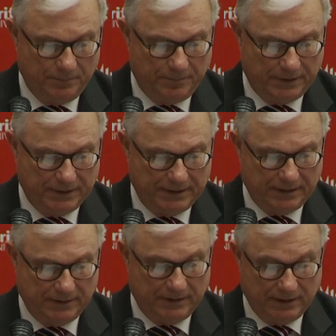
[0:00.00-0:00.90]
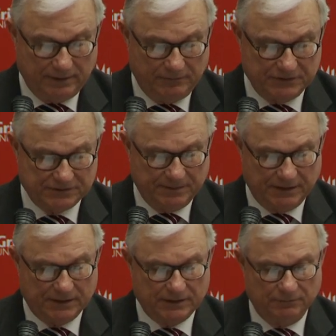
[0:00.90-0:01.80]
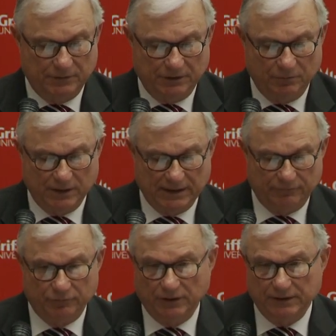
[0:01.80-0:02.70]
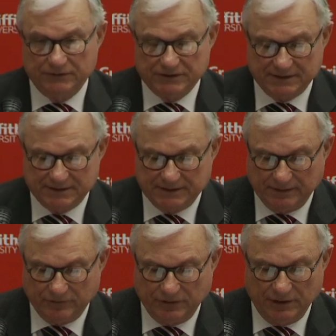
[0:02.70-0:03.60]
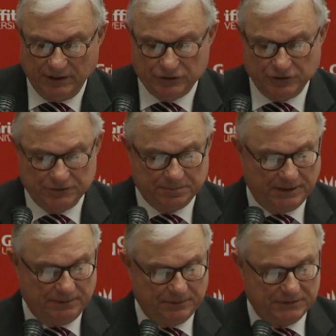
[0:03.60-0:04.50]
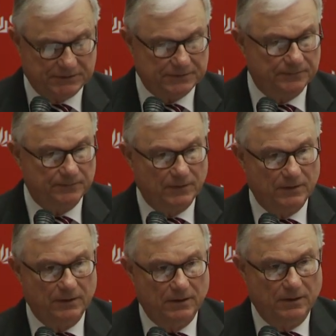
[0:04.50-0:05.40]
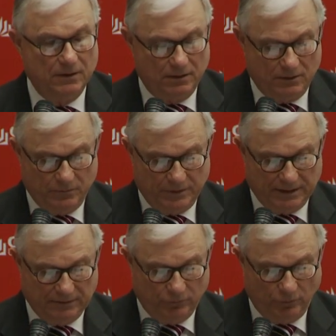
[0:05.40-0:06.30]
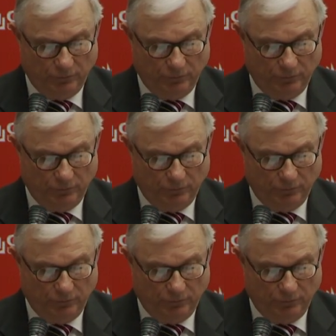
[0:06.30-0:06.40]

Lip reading: By the end of this month, we will have released 7 issues papers. We have